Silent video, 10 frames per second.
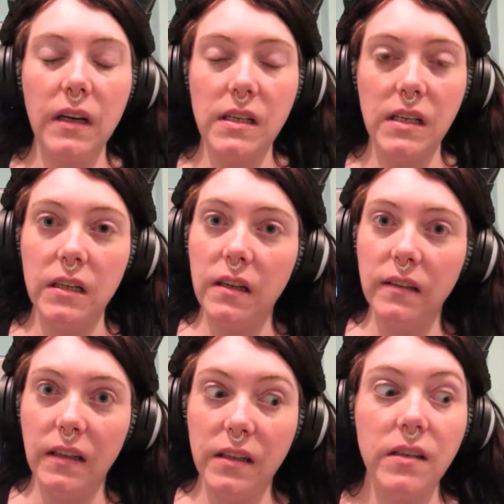I said,
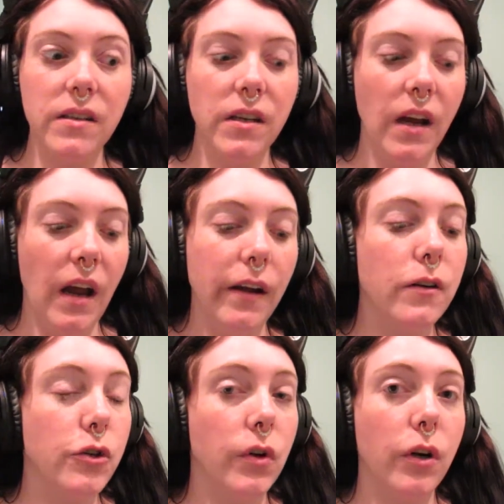that is a
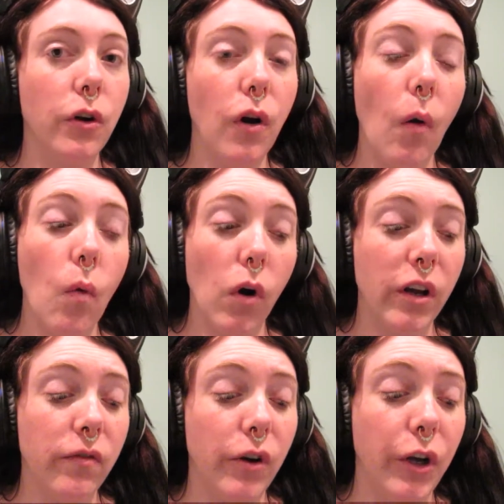trigger
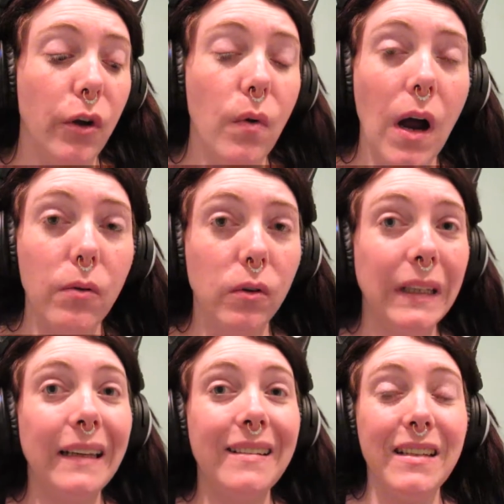warning for you. I will
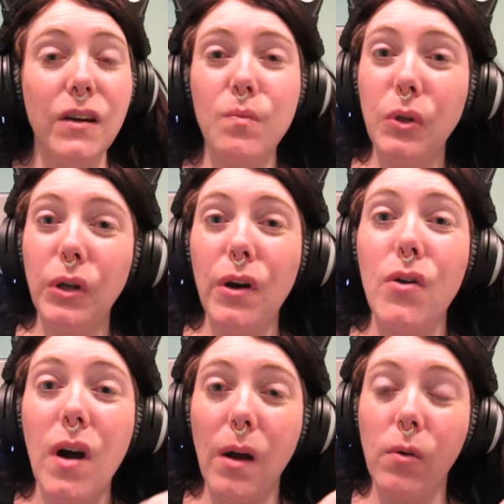link it down below.
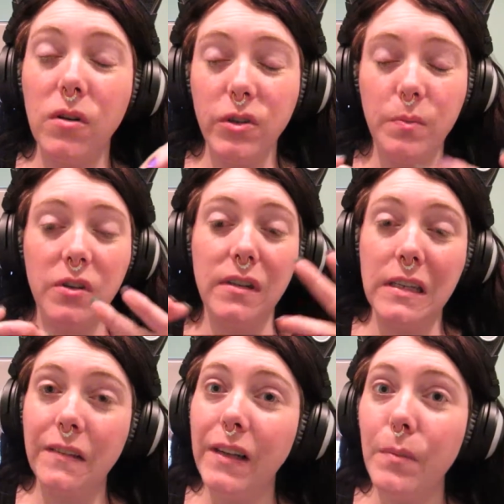I will also put a
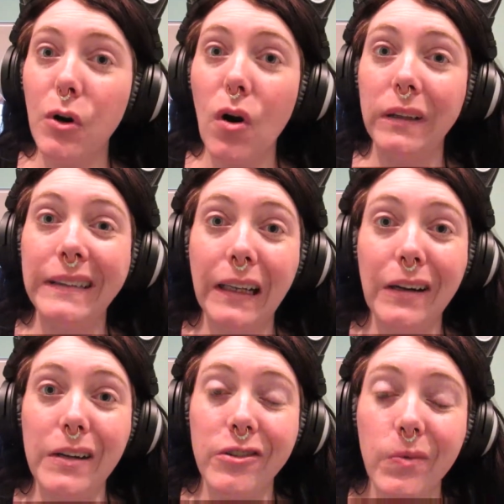disclaimer on there
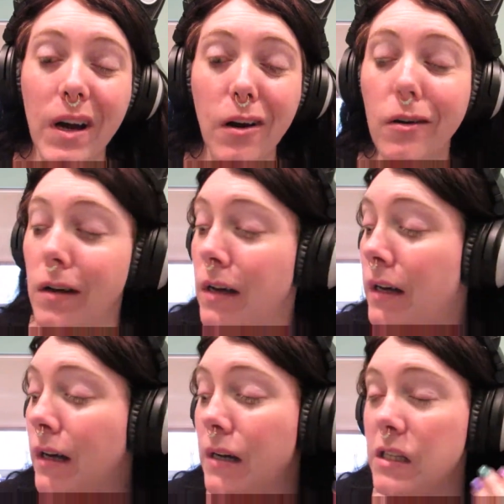as well.
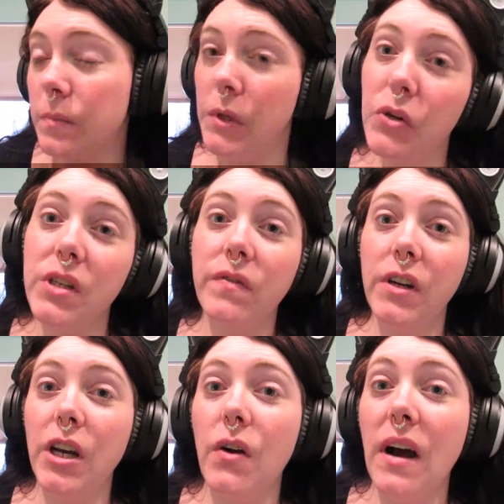The music
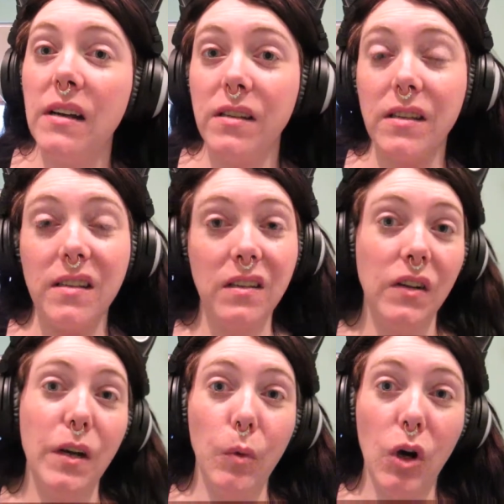video has a
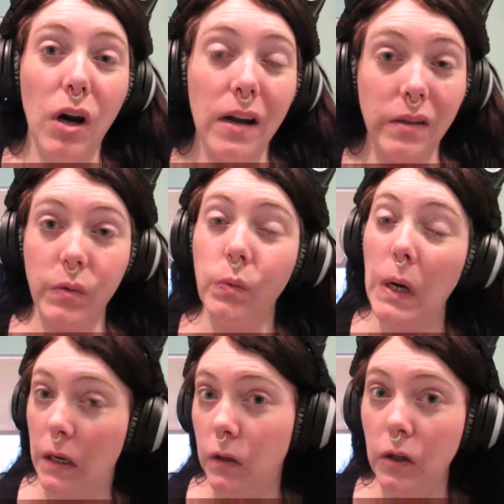disclaimer as
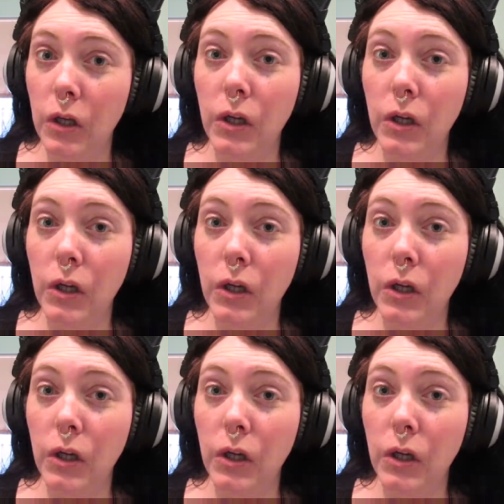well.